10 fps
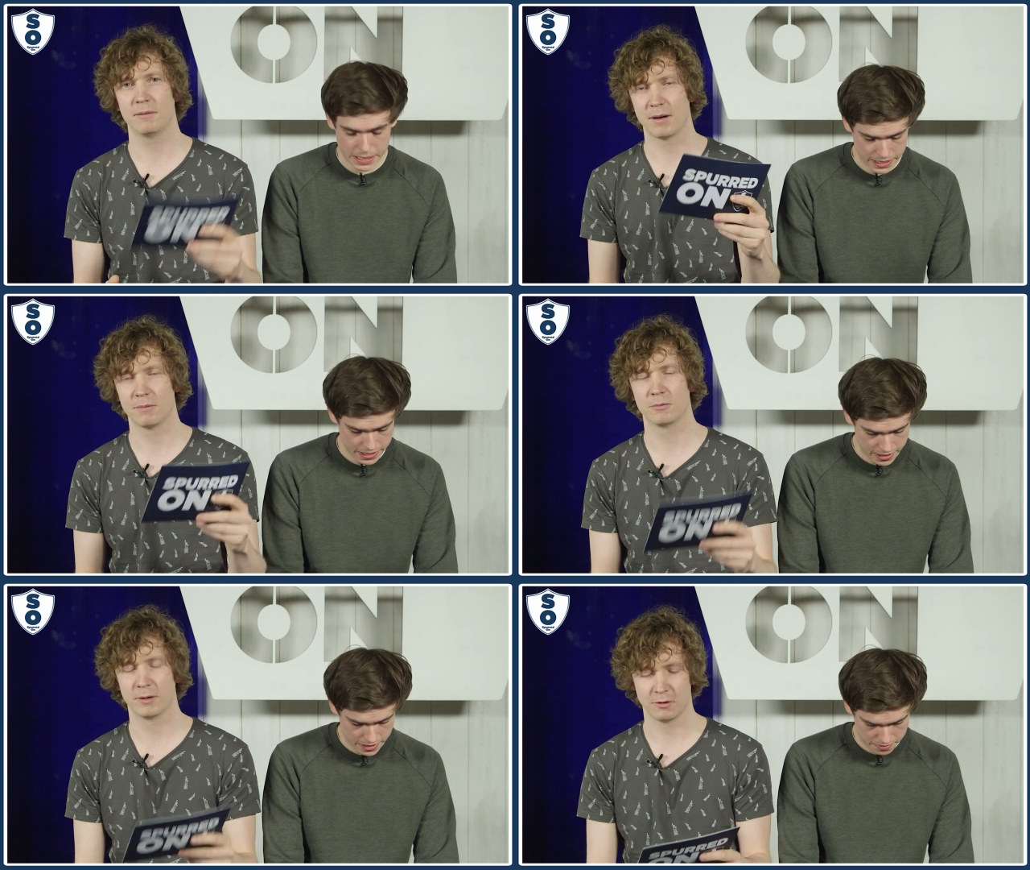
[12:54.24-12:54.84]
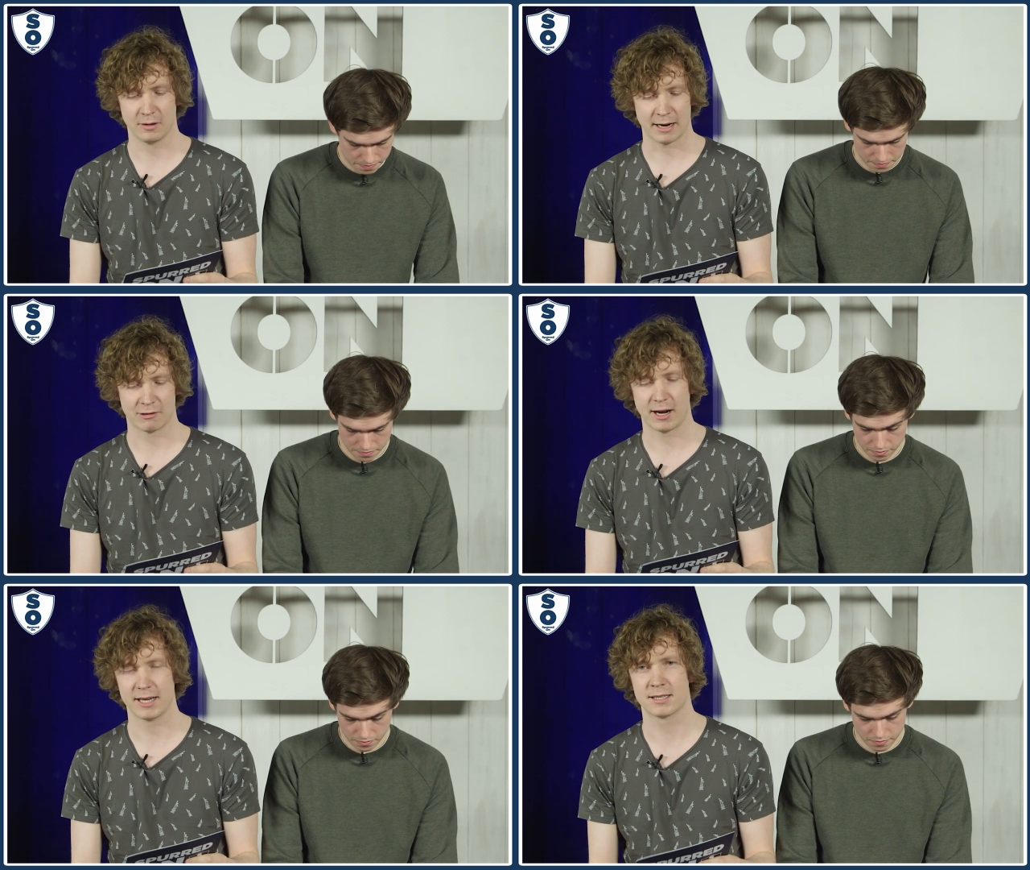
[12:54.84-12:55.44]
Speaker 1: Uh, keep up with all
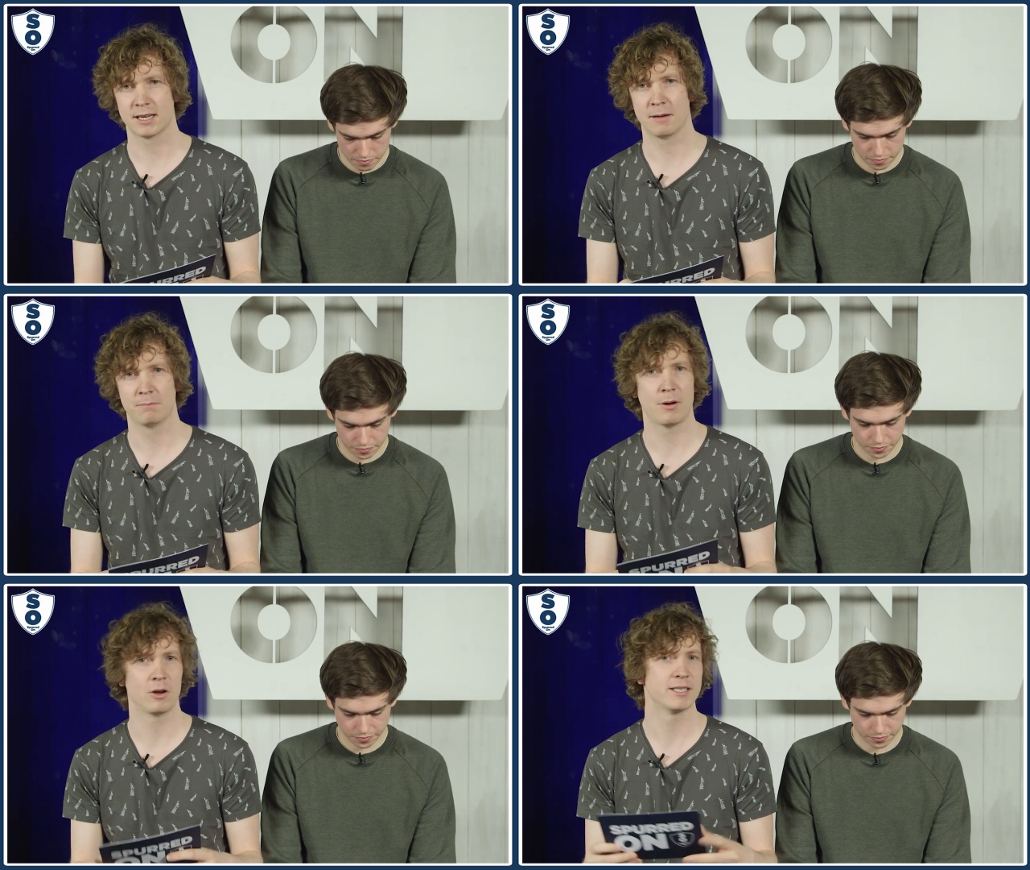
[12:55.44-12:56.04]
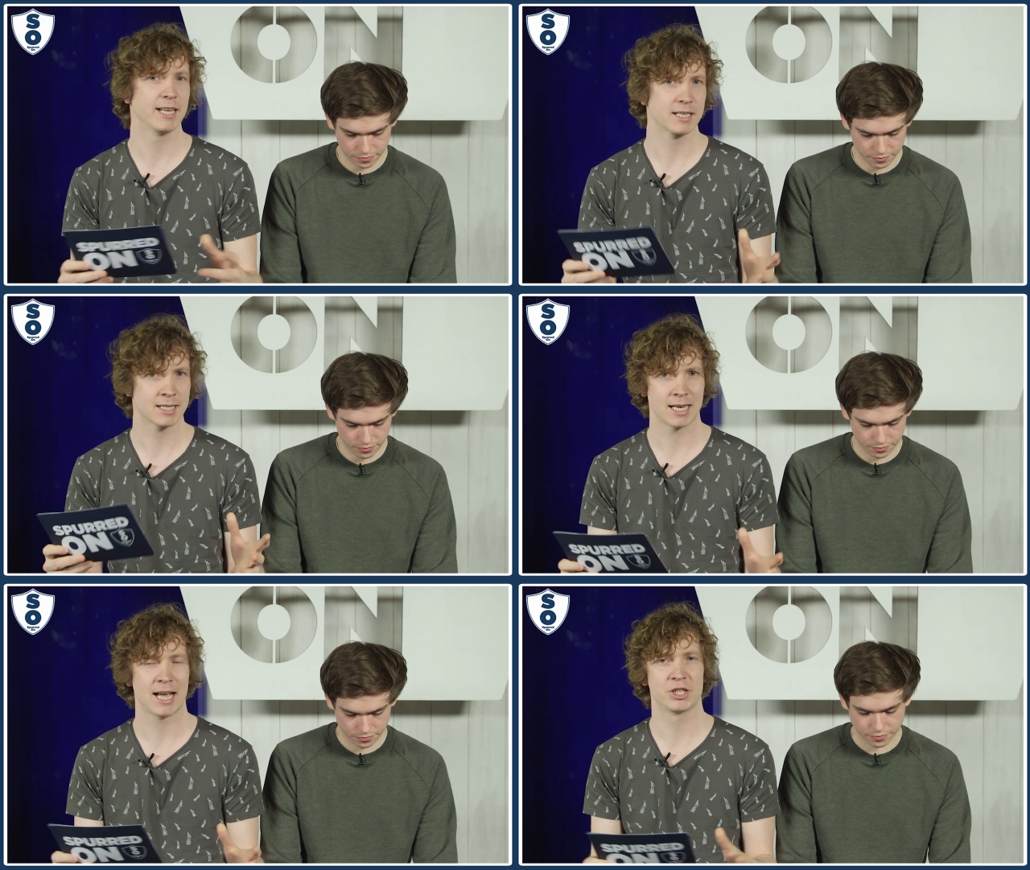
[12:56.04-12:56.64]
that great uh,
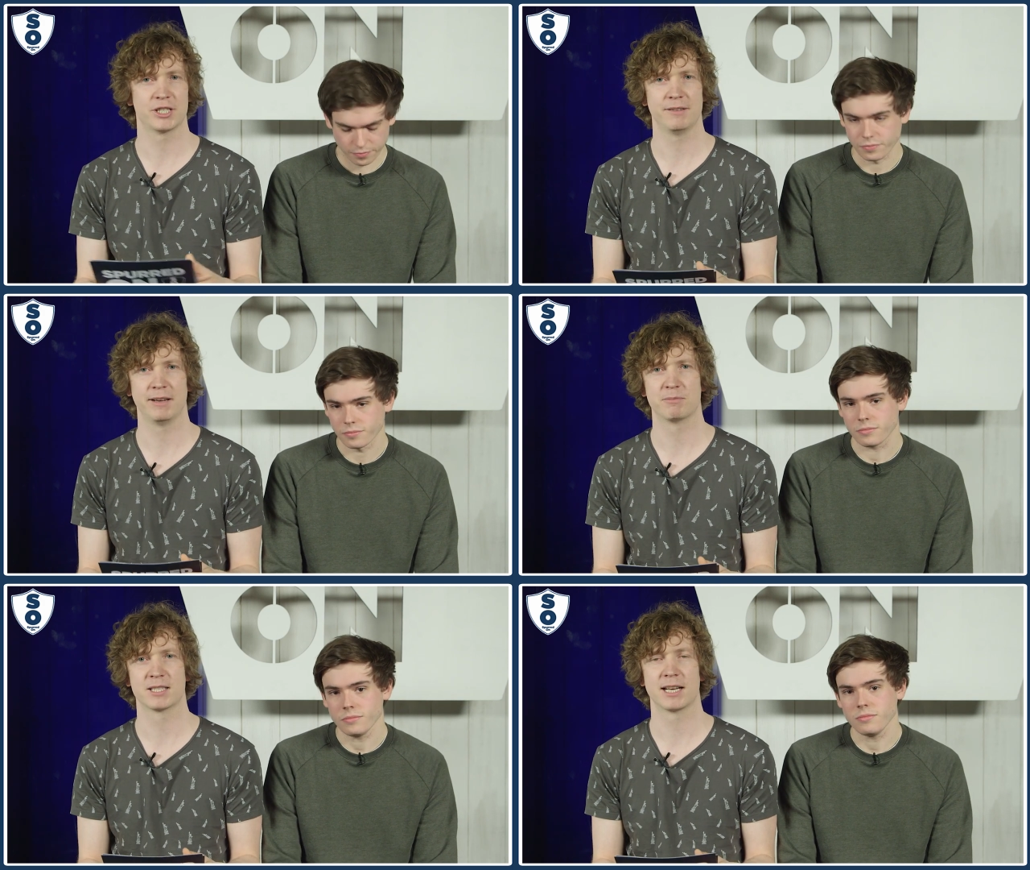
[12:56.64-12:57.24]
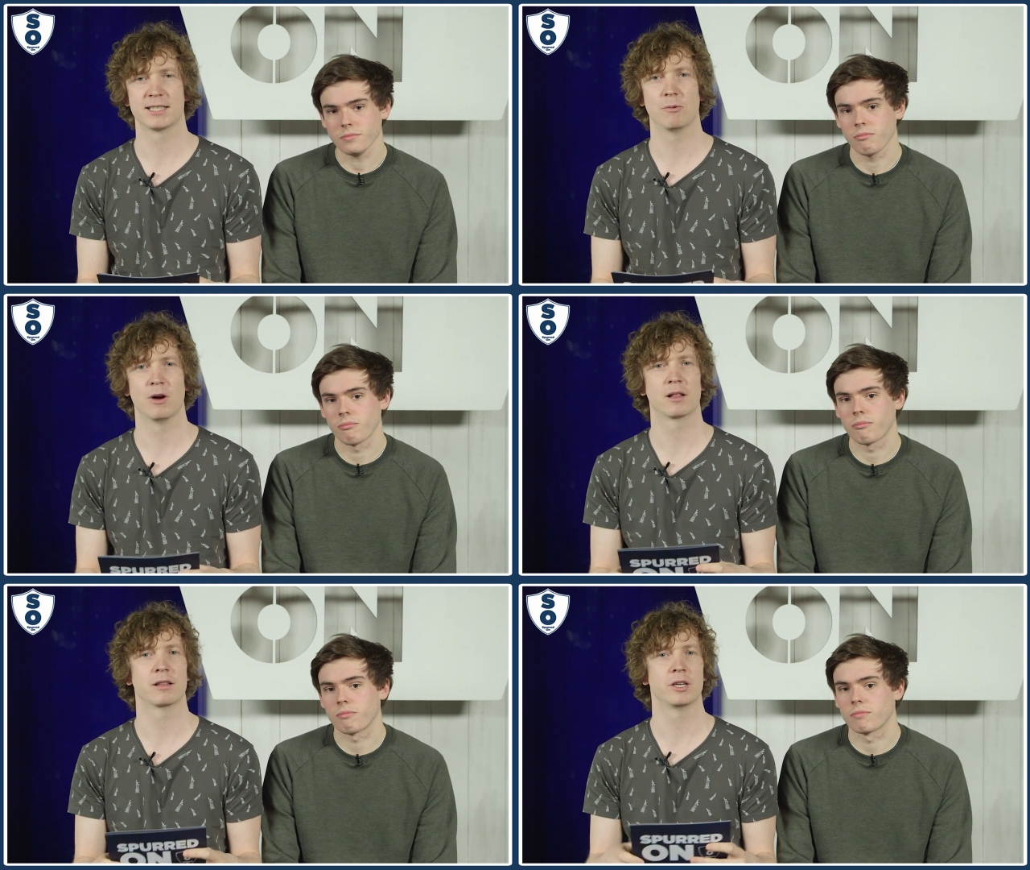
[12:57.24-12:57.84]
politics slash T V presenting
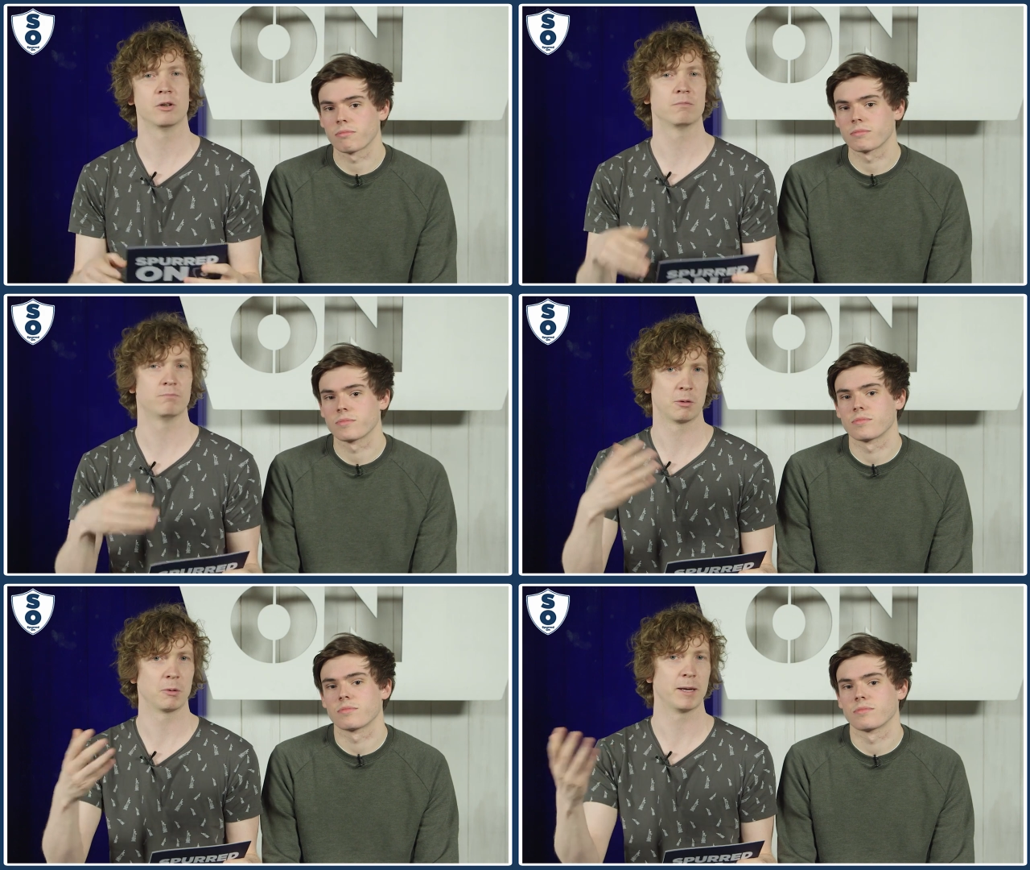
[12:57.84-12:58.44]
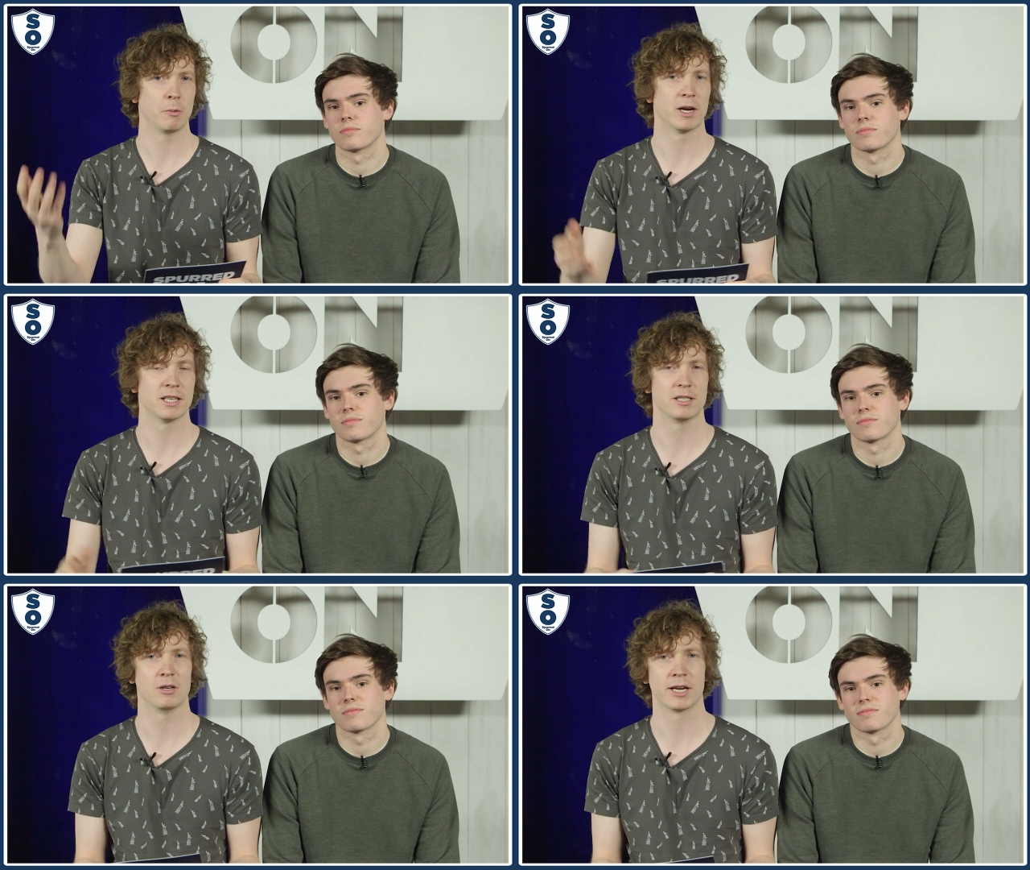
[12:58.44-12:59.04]
work that you're probably
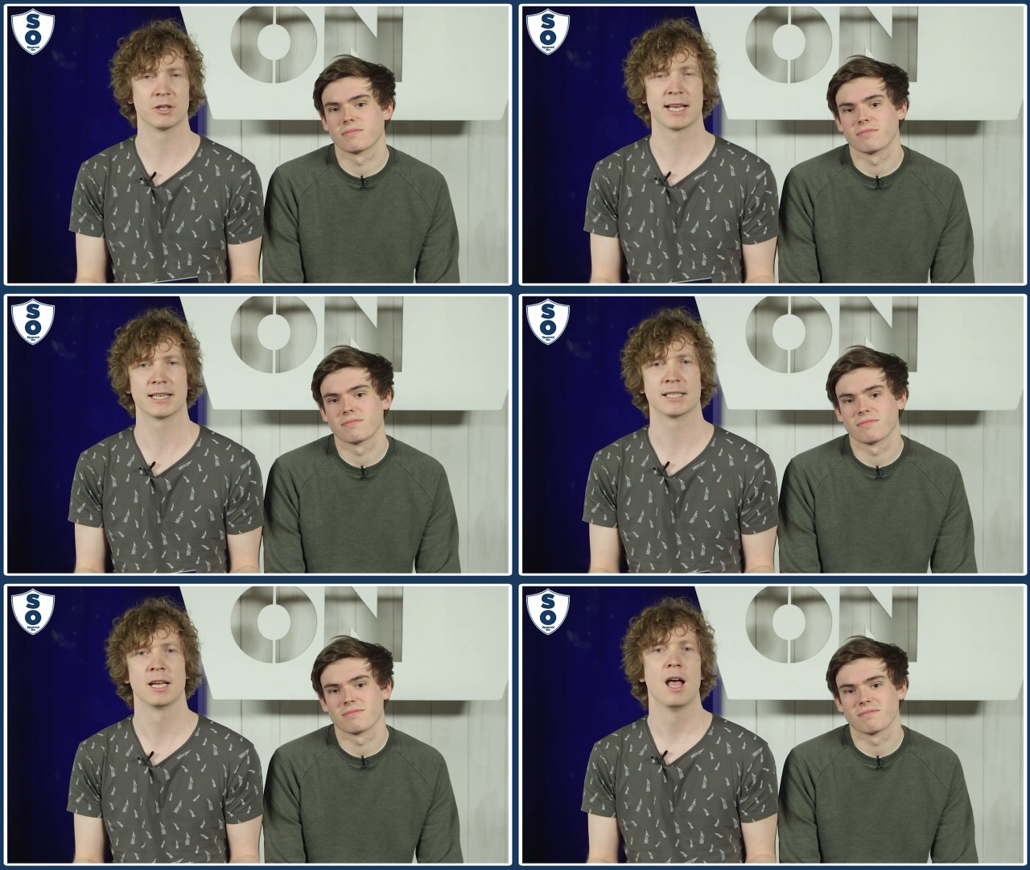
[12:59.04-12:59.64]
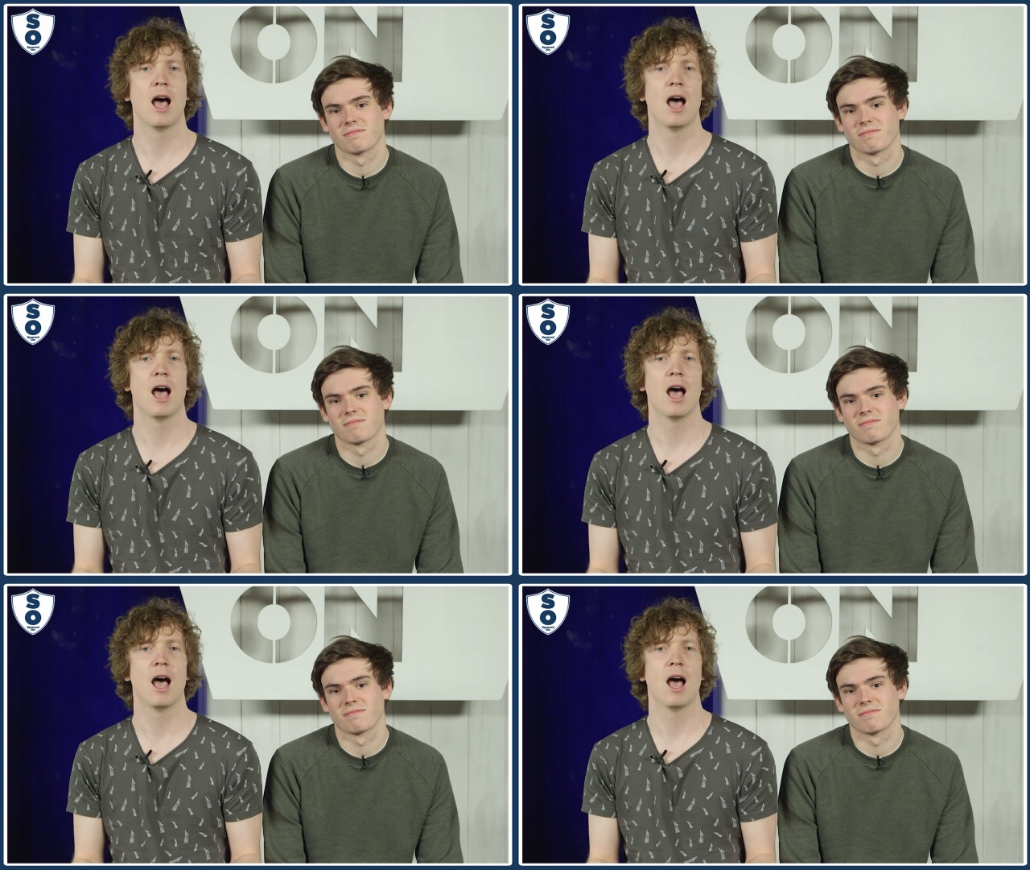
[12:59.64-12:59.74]
wanting to do, like your dad did.